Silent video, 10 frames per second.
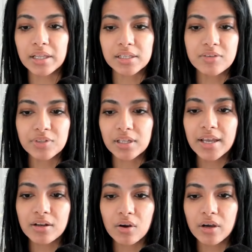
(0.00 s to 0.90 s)
leave the
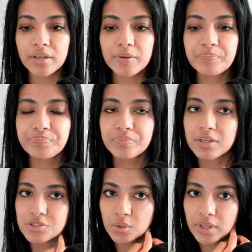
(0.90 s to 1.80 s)
light on
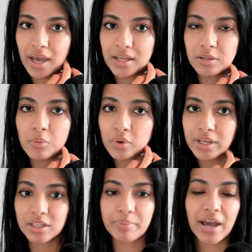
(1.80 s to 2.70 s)
so that in the
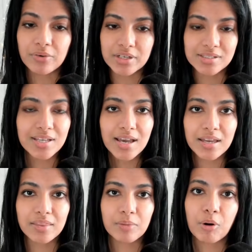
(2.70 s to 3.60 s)
morning the battery is dead
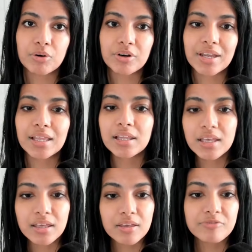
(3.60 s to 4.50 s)
and the partner can't
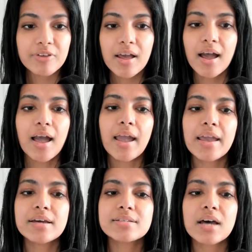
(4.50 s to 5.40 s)
leave.
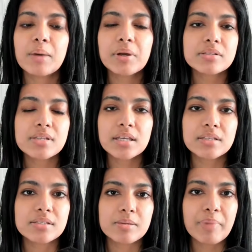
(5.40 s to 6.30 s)
And I'm not saying
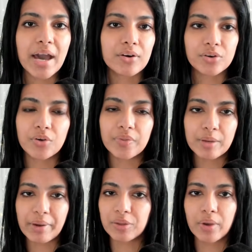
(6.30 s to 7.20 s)
this is a bad or good thing,
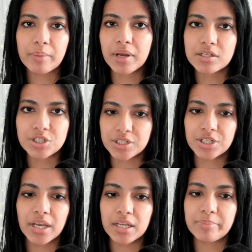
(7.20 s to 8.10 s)
by the way. I'm not
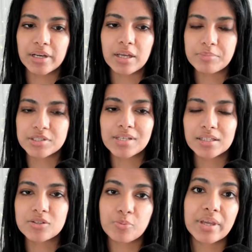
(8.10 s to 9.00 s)
judging anybody. I'm just saying
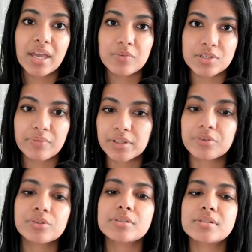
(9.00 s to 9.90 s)
these are behaviors I've
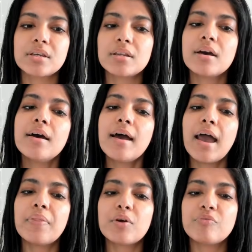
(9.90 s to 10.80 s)
literally seen.
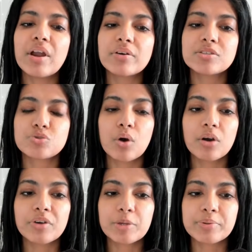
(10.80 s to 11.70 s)
And they're very strong,
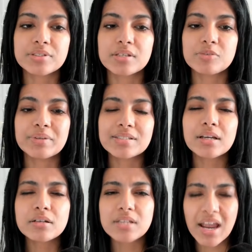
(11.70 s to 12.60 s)
very persistent, because they
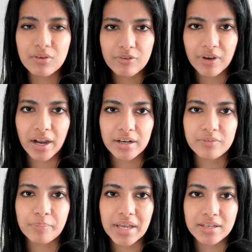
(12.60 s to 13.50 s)
are terrified of
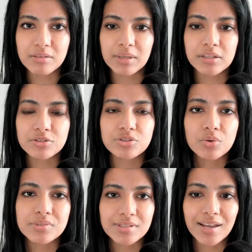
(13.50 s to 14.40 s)
abandonment. They're so
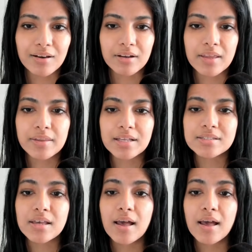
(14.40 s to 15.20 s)
scared. And that's